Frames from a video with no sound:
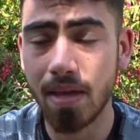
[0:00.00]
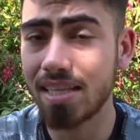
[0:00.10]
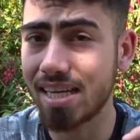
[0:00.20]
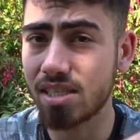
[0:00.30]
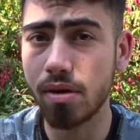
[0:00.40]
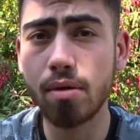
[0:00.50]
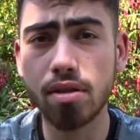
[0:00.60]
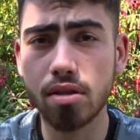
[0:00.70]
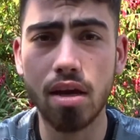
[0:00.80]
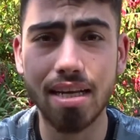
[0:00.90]
It takes
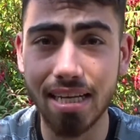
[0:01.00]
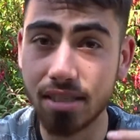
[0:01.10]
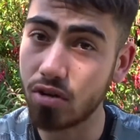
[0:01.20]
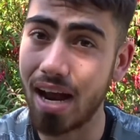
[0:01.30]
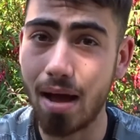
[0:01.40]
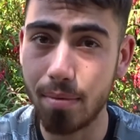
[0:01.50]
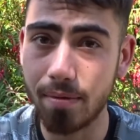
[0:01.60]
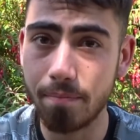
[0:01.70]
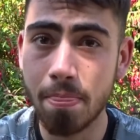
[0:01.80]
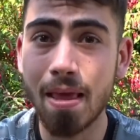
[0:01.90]
21 to 30 days to create a habit.
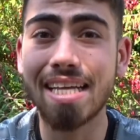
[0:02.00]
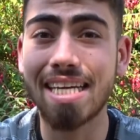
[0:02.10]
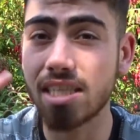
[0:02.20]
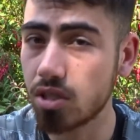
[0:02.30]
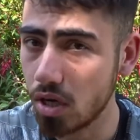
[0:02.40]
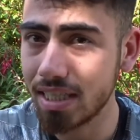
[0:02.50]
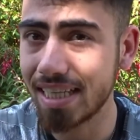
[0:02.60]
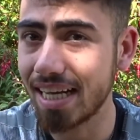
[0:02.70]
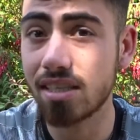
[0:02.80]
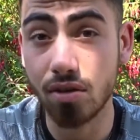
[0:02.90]
It takes 90
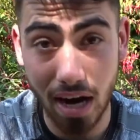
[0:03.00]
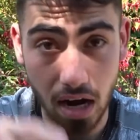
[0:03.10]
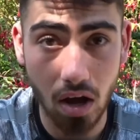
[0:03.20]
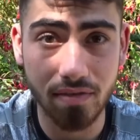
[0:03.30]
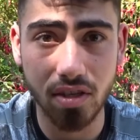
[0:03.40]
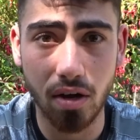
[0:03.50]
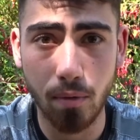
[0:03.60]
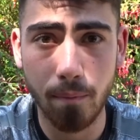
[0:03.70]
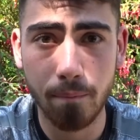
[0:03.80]
days to create a lifestyle.